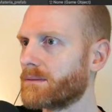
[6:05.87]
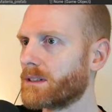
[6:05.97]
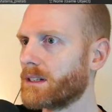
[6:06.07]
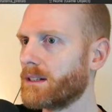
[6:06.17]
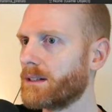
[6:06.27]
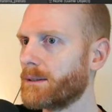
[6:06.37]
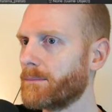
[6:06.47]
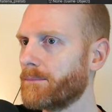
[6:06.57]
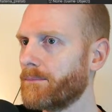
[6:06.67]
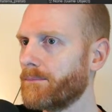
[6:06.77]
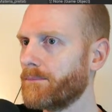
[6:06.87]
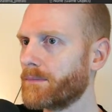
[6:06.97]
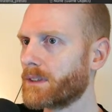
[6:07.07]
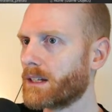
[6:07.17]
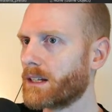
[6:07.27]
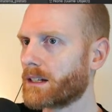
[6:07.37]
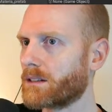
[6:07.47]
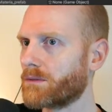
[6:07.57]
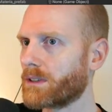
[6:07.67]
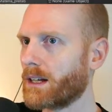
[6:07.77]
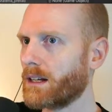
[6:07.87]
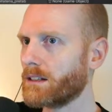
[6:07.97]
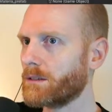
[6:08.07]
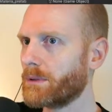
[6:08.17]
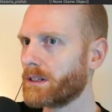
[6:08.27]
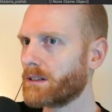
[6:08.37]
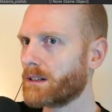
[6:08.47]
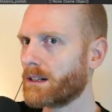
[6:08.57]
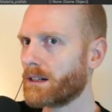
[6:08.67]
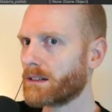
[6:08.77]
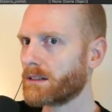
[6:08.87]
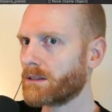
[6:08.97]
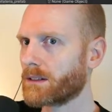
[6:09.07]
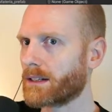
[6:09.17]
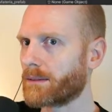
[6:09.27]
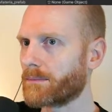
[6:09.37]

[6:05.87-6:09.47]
Get active card. Pick a card. Okay.